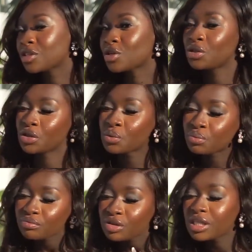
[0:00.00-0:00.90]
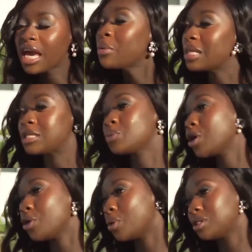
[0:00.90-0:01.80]
So just share with us
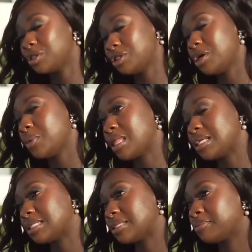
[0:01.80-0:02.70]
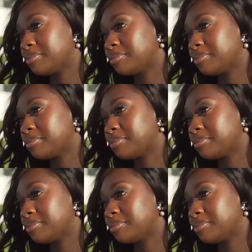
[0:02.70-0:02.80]
what you want to share with us.